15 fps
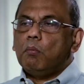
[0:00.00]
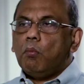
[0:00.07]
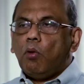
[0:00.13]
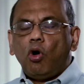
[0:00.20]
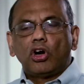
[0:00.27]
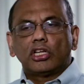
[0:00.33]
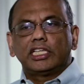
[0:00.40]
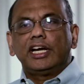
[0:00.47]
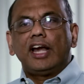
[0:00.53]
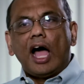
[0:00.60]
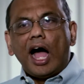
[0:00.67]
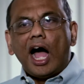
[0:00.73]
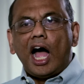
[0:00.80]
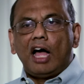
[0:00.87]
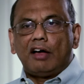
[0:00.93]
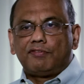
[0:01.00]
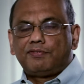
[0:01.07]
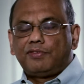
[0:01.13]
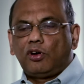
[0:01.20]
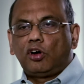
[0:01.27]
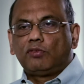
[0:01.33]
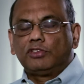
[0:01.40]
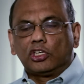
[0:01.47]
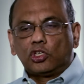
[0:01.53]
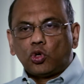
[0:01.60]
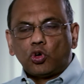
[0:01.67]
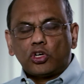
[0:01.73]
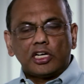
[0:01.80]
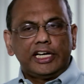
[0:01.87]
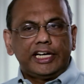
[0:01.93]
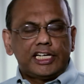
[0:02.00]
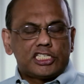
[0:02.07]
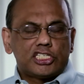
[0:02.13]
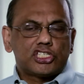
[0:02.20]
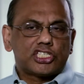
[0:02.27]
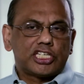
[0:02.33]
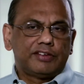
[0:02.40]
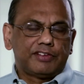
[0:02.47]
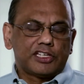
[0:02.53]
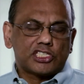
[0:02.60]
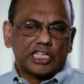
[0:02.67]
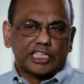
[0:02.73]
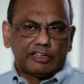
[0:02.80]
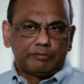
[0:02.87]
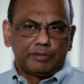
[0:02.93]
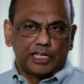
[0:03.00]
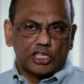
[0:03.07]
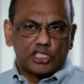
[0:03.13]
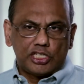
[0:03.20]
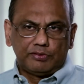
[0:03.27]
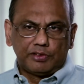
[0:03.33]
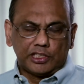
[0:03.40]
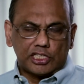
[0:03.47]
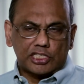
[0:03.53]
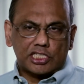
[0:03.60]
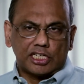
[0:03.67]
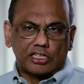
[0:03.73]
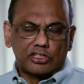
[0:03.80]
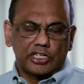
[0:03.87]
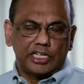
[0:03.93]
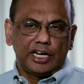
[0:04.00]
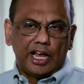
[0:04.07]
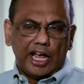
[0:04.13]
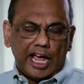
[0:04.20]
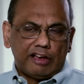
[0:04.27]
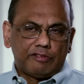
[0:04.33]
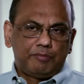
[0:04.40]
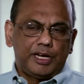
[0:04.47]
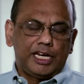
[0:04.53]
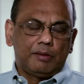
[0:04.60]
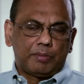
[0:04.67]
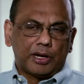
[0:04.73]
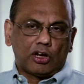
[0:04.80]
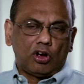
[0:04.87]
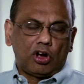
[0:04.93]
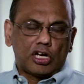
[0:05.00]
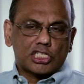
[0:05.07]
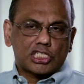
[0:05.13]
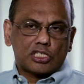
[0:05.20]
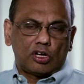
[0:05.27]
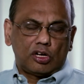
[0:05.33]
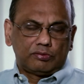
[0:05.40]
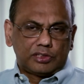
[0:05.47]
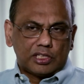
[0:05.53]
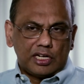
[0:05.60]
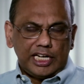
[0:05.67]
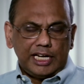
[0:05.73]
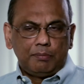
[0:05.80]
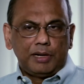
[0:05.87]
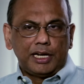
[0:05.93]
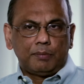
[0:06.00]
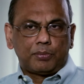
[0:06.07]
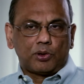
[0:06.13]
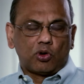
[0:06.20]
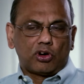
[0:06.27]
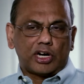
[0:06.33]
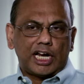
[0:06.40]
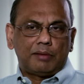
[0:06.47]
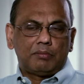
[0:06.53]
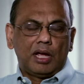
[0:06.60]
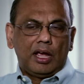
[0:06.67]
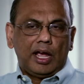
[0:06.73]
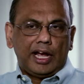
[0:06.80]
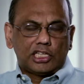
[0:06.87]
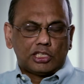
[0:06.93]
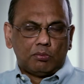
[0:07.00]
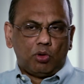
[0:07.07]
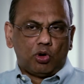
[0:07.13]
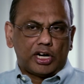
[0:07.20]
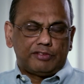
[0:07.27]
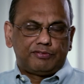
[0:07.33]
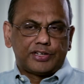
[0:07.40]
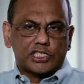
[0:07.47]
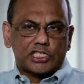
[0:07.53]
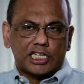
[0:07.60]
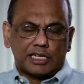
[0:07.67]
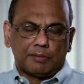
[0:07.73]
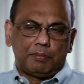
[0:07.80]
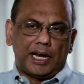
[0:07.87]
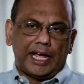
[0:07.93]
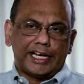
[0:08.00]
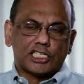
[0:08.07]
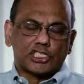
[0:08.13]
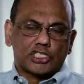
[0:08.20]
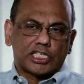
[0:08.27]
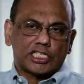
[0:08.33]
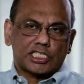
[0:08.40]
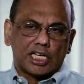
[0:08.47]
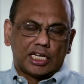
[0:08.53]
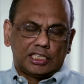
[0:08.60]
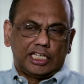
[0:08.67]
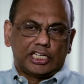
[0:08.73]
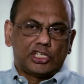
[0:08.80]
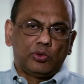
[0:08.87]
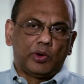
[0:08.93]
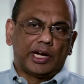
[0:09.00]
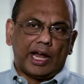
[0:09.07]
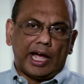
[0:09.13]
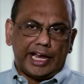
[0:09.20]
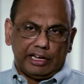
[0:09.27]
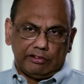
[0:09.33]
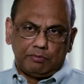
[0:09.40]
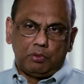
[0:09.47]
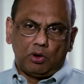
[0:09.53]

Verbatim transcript: More than half of the total energy savings that have been achieved in this country have been because of the labeling program and the more efficient appliances that you and I have